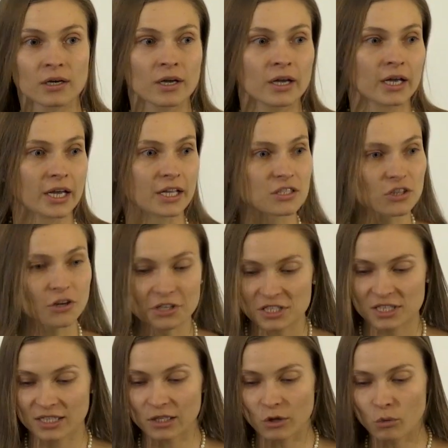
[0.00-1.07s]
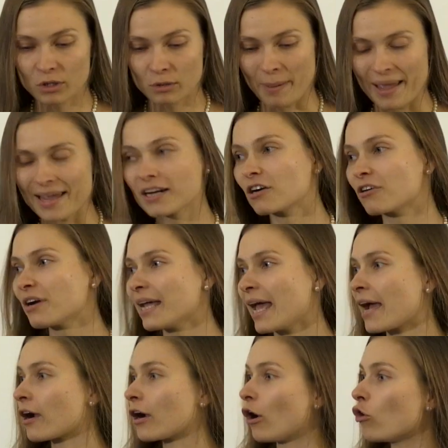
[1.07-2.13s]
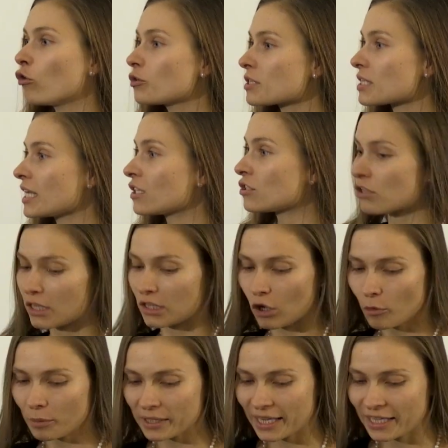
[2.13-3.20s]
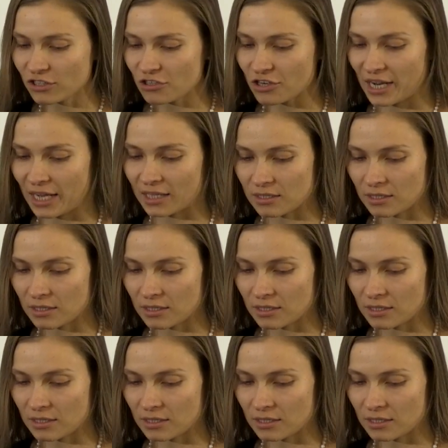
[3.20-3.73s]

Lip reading: It starts at the local bakery and goes into the global internet.